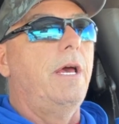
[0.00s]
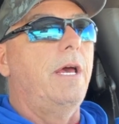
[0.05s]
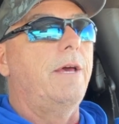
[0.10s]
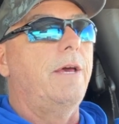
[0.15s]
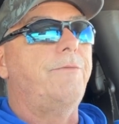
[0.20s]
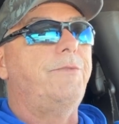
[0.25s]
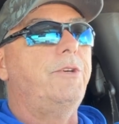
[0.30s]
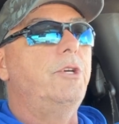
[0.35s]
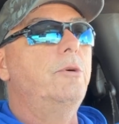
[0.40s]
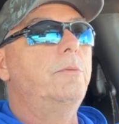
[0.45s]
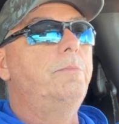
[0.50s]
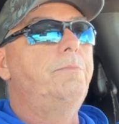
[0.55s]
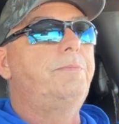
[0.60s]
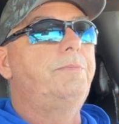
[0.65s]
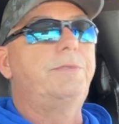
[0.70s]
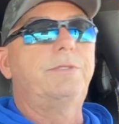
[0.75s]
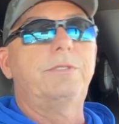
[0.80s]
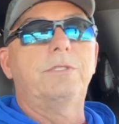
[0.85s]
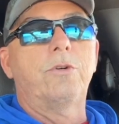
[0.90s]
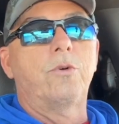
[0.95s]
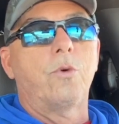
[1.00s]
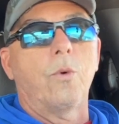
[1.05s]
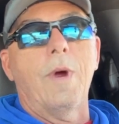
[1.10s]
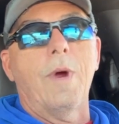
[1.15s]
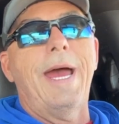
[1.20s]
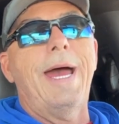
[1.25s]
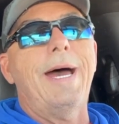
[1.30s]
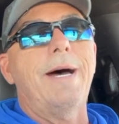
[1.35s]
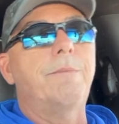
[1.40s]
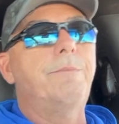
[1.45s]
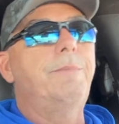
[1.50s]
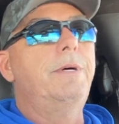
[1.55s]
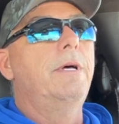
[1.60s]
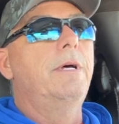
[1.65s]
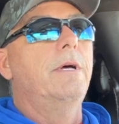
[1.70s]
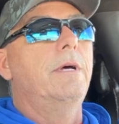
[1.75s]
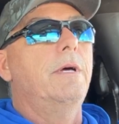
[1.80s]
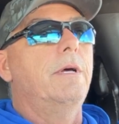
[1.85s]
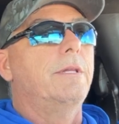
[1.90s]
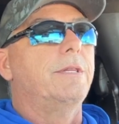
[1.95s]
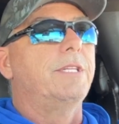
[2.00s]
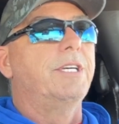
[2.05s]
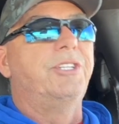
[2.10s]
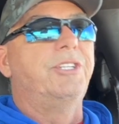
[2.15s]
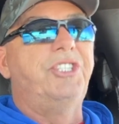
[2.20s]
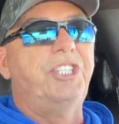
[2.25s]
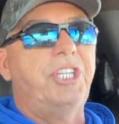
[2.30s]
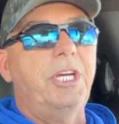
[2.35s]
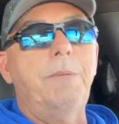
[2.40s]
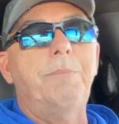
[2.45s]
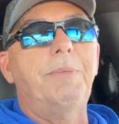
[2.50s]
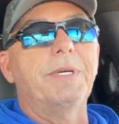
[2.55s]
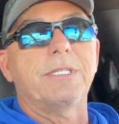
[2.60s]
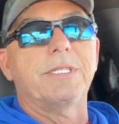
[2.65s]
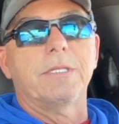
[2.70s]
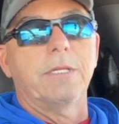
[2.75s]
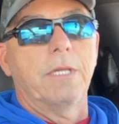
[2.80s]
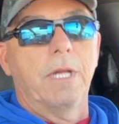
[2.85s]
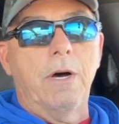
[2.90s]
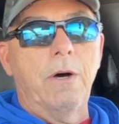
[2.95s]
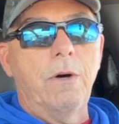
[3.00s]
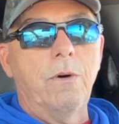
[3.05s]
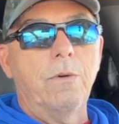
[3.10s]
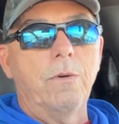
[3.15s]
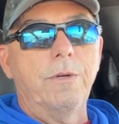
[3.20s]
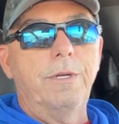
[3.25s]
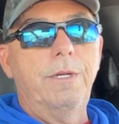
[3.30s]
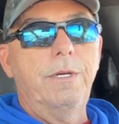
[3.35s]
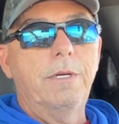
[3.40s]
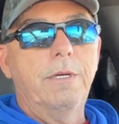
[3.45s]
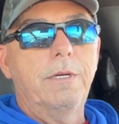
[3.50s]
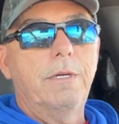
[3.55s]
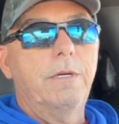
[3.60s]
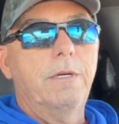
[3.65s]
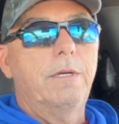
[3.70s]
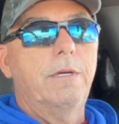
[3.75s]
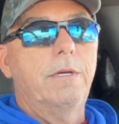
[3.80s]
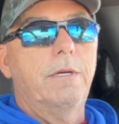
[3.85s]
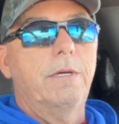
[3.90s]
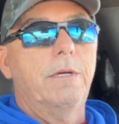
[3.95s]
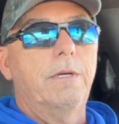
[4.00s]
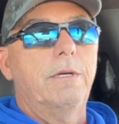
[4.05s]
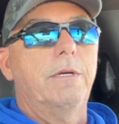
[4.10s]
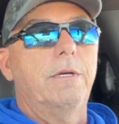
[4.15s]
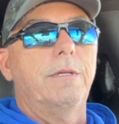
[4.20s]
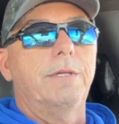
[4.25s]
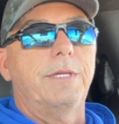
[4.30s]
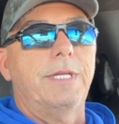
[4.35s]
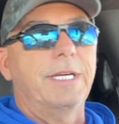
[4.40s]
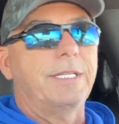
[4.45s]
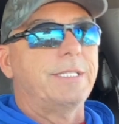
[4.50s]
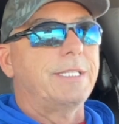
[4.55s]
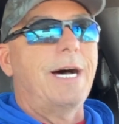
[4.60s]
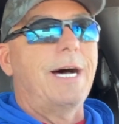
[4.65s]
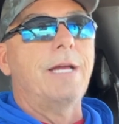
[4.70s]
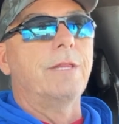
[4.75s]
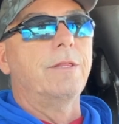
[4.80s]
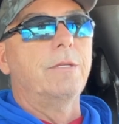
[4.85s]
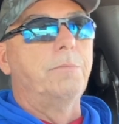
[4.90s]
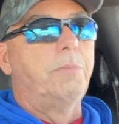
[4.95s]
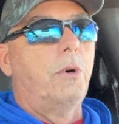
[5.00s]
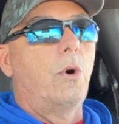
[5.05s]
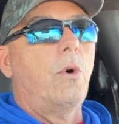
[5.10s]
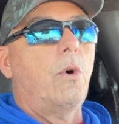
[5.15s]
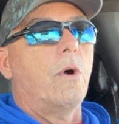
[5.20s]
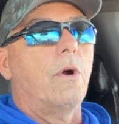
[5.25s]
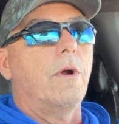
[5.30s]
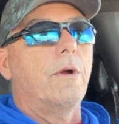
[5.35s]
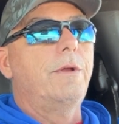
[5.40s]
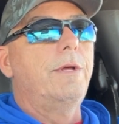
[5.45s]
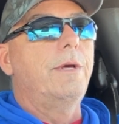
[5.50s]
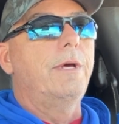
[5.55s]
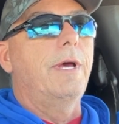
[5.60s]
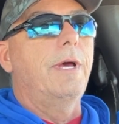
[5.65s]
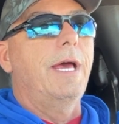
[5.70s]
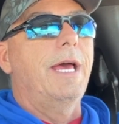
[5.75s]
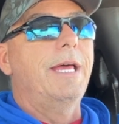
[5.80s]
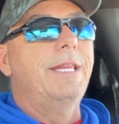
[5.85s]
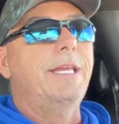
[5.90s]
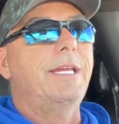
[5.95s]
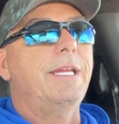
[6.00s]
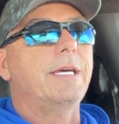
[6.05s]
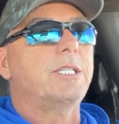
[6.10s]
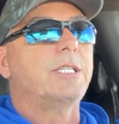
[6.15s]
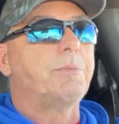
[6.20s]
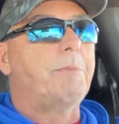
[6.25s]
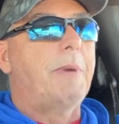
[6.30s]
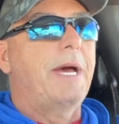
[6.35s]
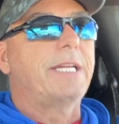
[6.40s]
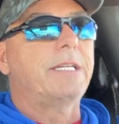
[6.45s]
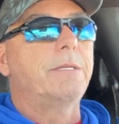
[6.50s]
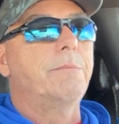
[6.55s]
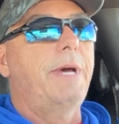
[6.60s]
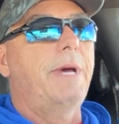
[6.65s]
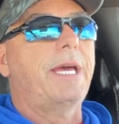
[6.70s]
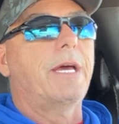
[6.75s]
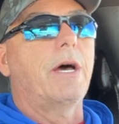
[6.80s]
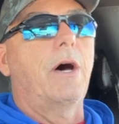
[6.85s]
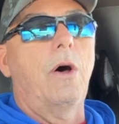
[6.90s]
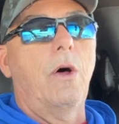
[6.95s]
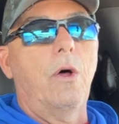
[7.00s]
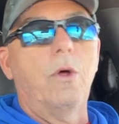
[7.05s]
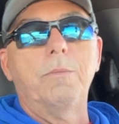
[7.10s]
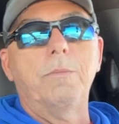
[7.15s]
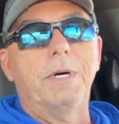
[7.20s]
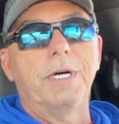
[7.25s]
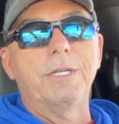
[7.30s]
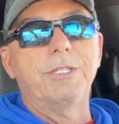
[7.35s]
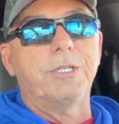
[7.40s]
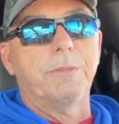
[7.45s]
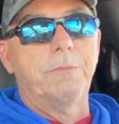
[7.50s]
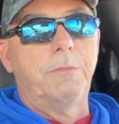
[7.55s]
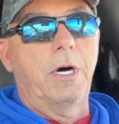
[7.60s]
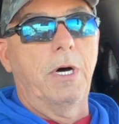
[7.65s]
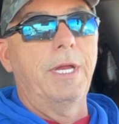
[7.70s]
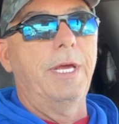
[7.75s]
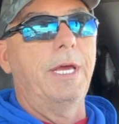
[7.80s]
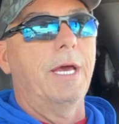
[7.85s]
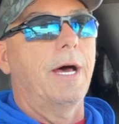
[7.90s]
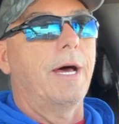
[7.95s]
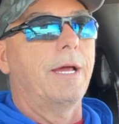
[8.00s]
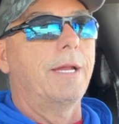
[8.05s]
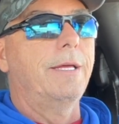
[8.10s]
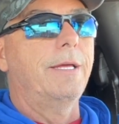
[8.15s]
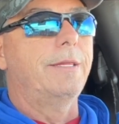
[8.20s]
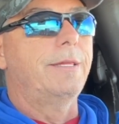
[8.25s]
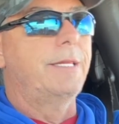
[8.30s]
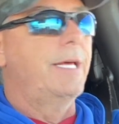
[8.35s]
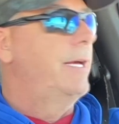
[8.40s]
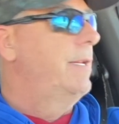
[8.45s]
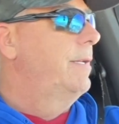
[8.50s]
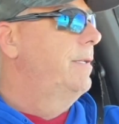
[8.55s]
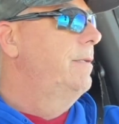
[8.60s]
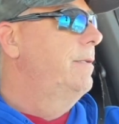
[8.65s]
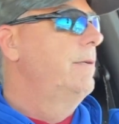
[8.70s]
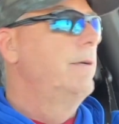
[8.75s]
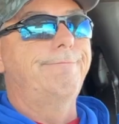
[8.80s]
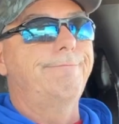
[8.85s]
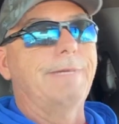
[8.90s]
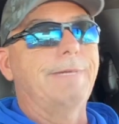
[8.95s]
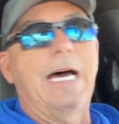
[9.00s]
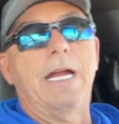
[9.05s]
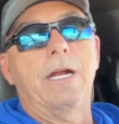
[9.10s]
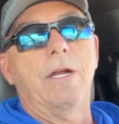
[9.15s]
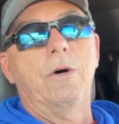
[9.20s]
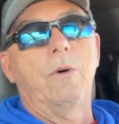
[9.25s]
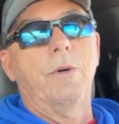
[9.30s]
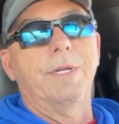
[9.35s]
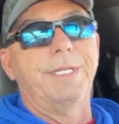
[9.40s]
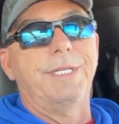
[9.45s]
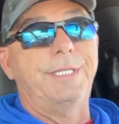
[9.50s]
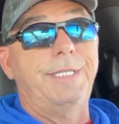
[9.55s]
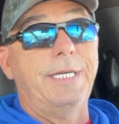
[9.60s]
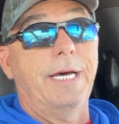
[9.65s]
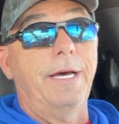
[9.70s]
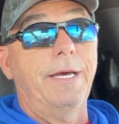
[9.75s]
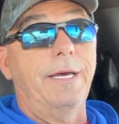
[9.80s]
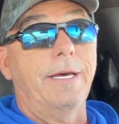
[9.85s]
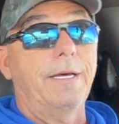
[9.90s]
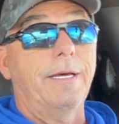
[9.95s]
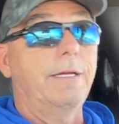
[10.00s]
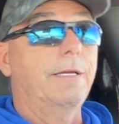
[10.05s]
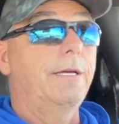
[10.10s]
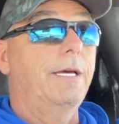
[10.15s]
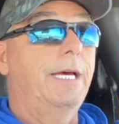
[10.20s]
If you grab the cheapest load that's on the board and then expect to make a whole bunch of money on it, then I don't know what to tell you.